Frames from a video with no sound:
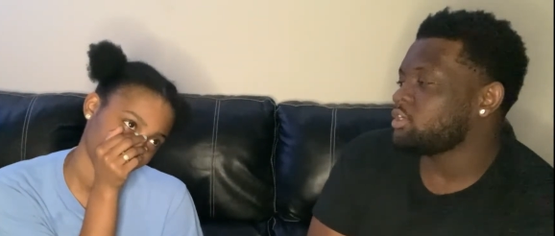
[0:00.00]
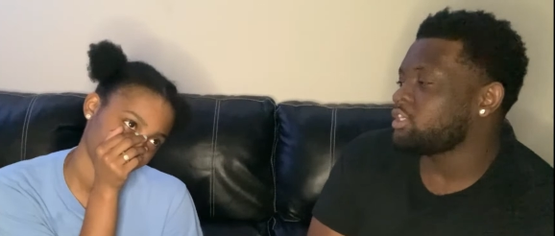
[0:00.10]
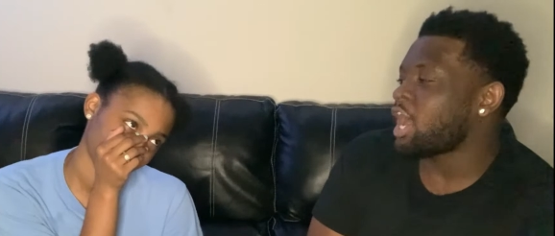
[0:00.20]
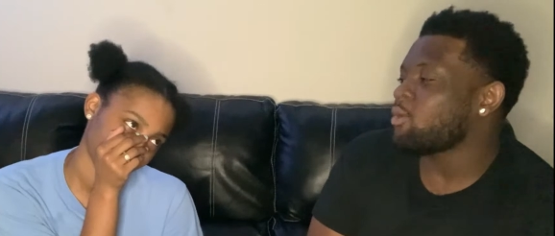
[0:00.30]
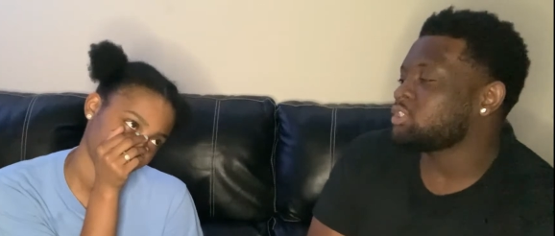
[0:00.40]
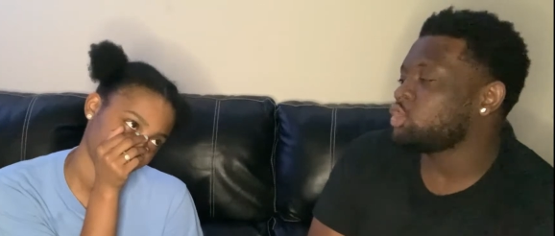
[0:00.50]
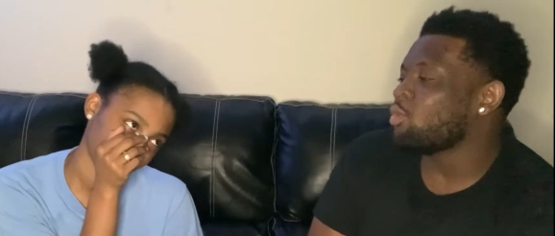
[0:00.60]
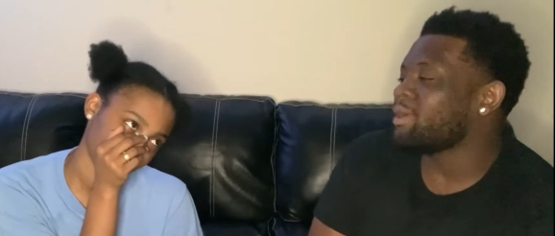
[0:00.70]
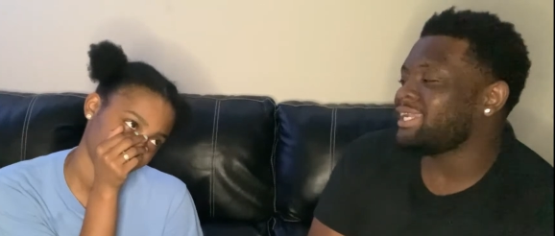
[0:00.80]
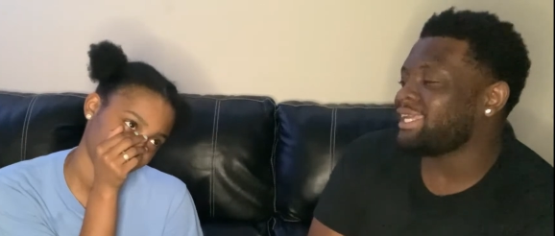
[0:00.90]
Speaker 1: y'all was
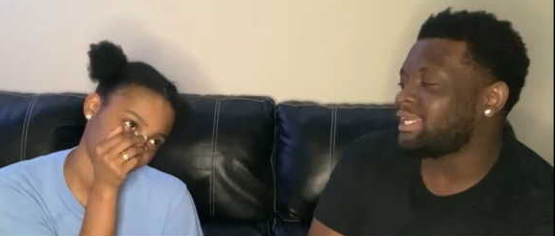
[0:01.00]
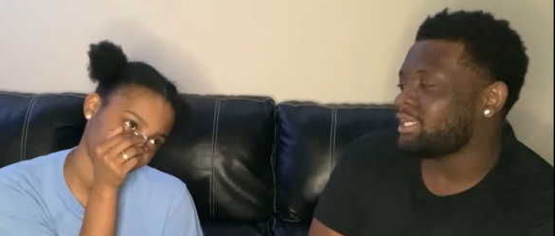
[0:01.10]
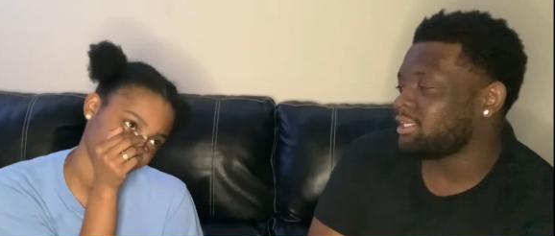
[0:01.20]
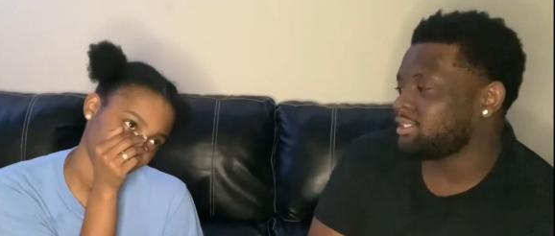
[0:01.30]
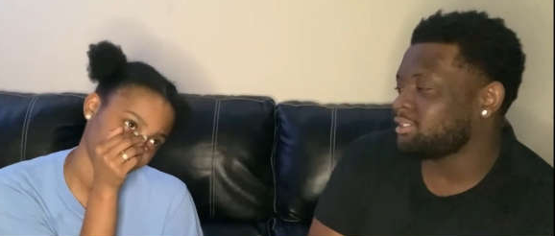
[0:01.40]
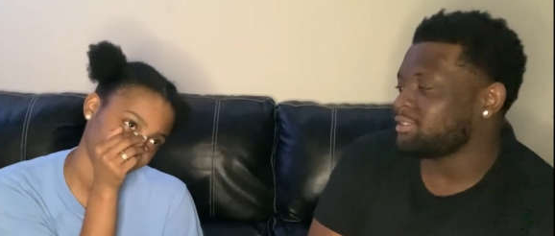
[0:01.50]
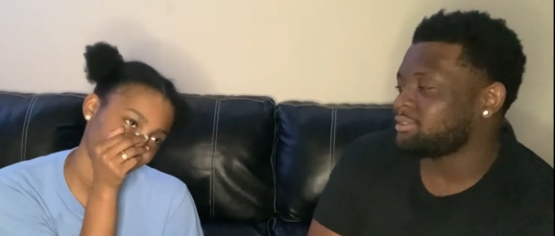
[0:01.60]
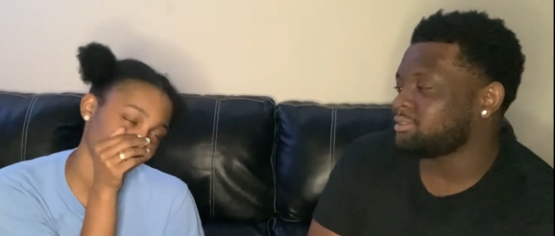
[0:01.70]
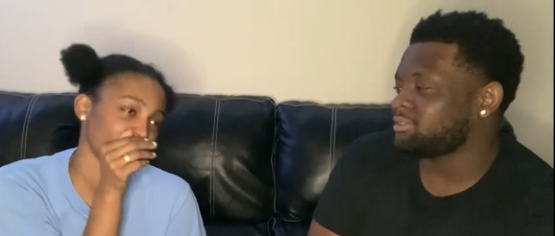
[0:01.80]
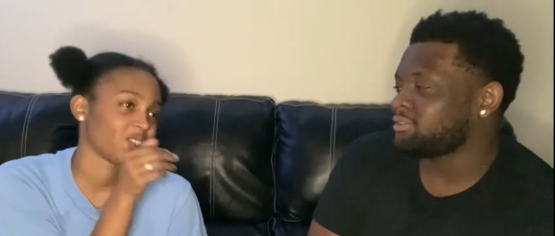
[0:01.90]
doing it?
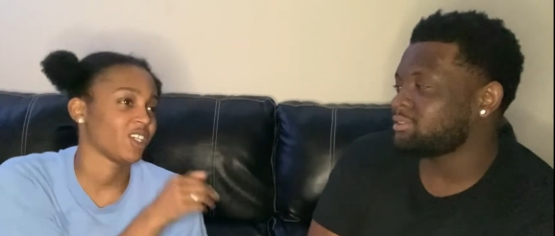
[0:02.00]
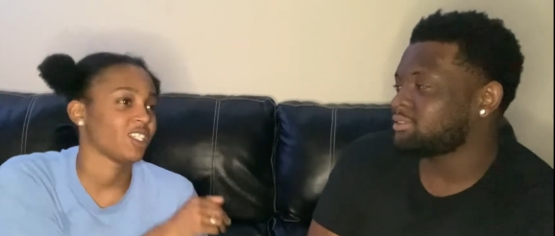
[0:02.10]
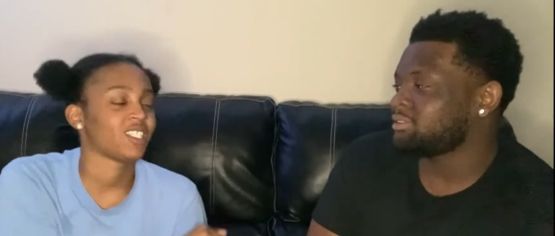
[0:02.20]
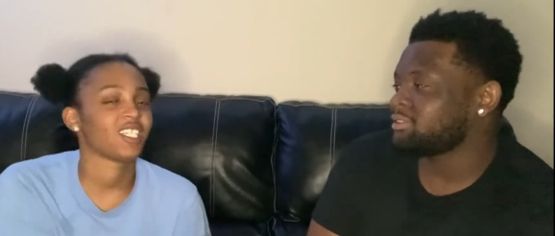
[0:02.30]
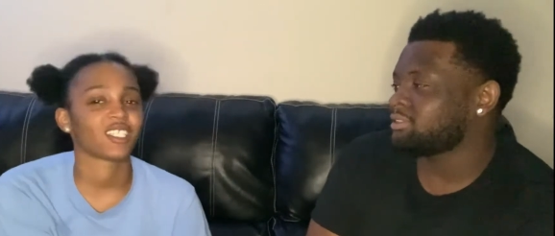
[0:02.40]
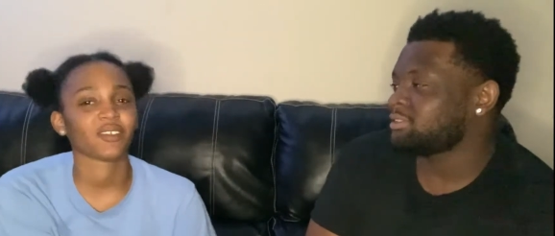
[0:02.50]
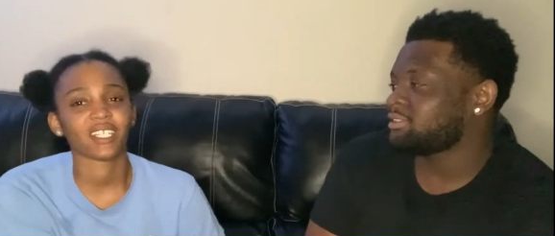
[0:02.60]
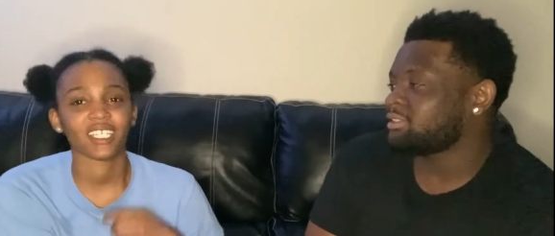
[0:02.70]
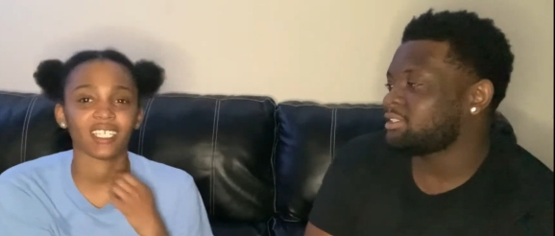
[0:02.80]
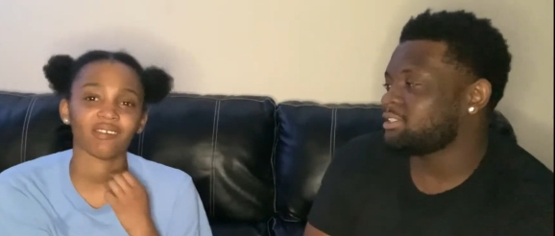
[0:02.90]
Speaker 2: What is the craziest thing someone
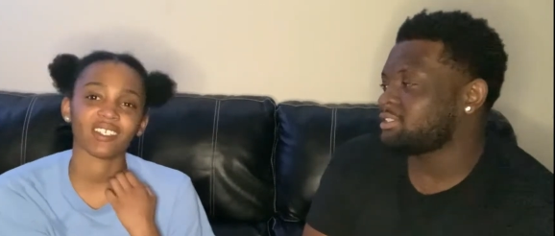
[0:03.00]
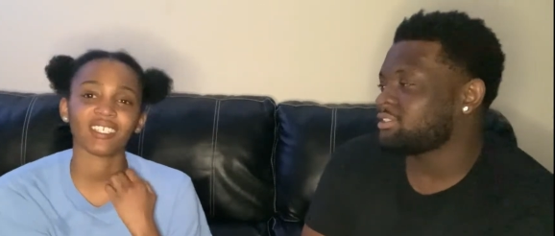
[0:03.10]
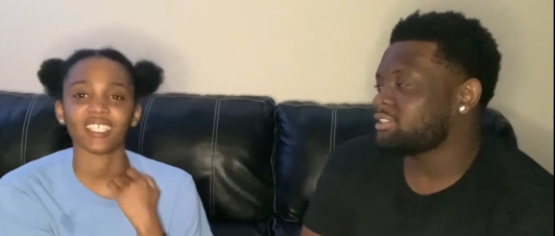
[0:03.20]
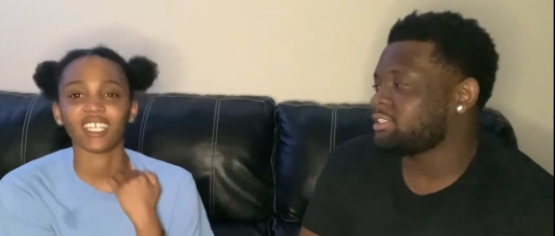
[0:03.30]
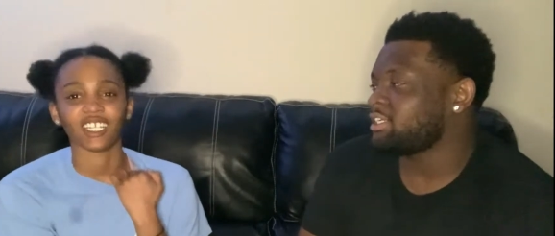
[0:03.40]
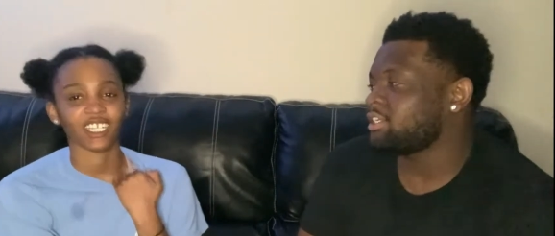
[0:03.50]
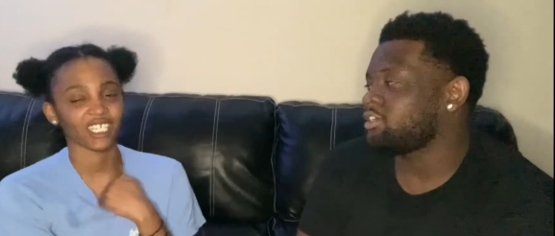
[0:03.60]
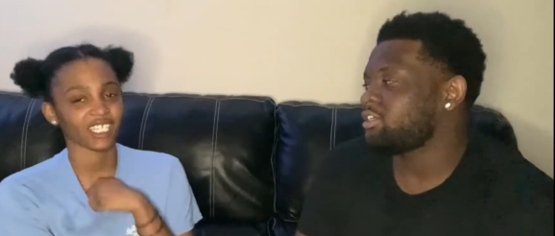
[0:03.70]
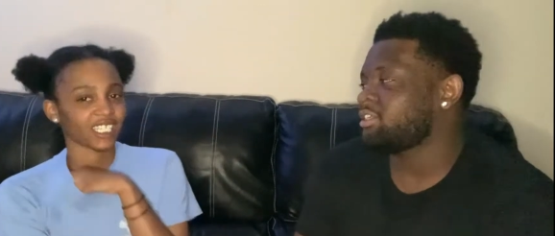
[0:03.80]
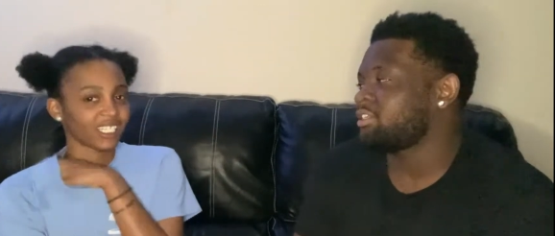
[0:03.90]
has ever said or
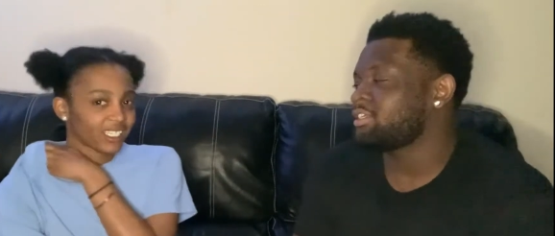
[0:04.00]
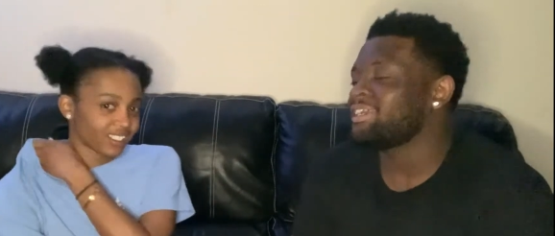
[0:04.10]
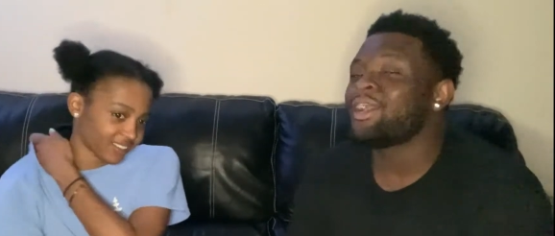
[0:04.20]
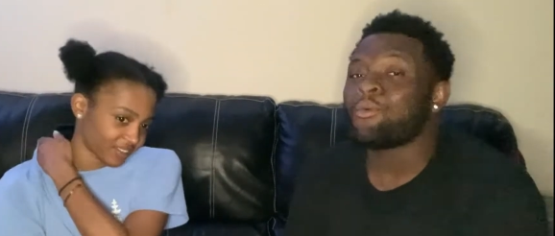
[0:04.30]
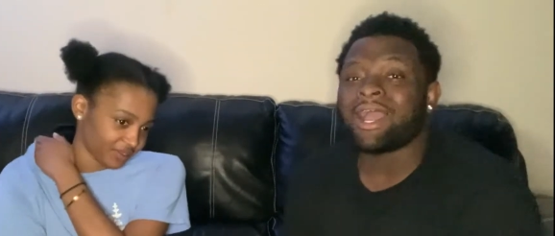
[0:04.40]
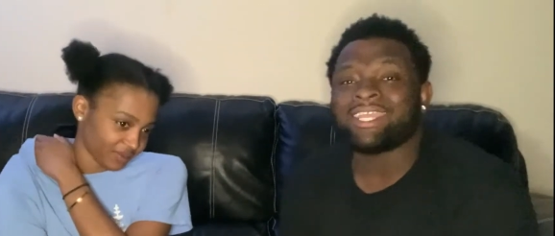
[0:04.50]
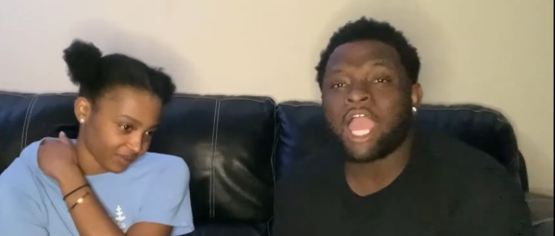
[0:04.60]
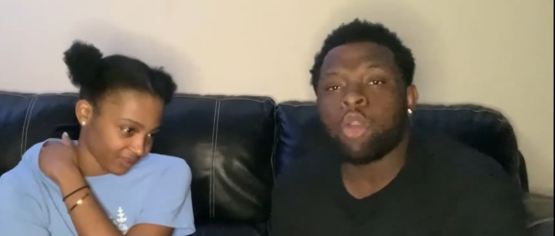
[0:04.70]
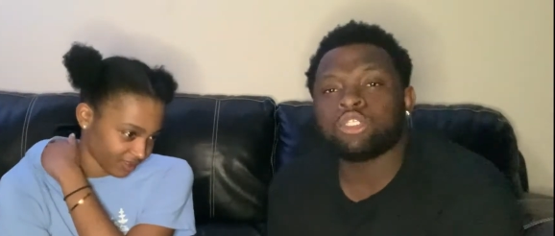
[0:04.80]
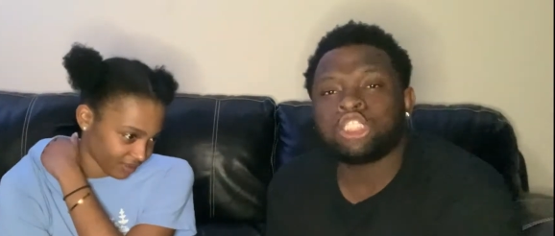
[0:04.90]
done?
Speaker 1: While
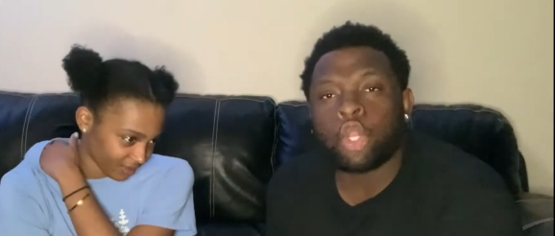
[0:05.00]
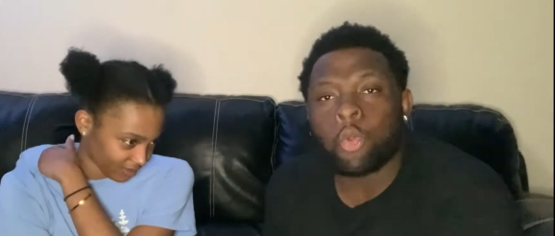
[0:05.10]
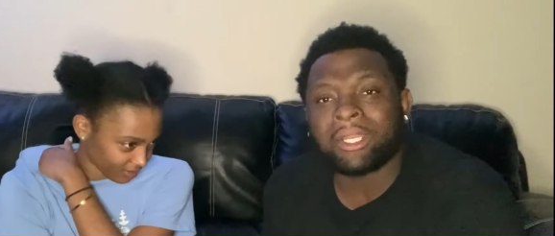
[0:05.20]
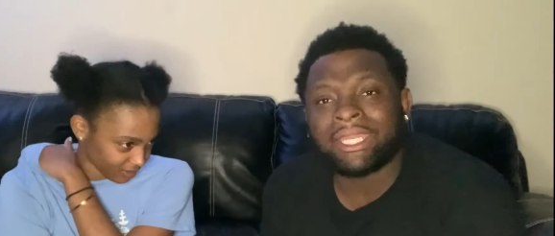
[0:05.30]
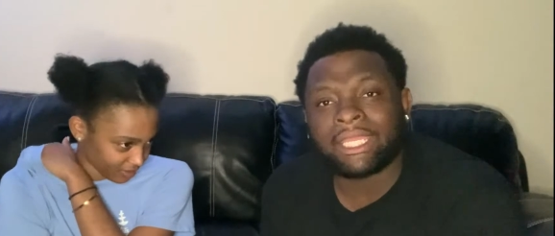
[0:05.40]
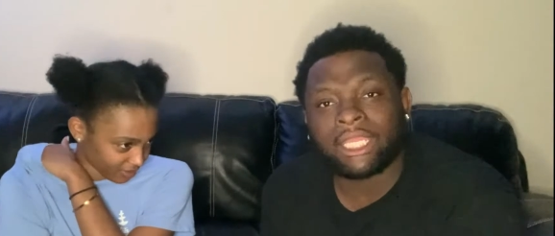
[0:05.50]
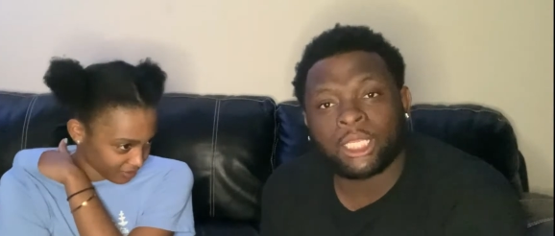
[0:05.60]
y'all was doing it.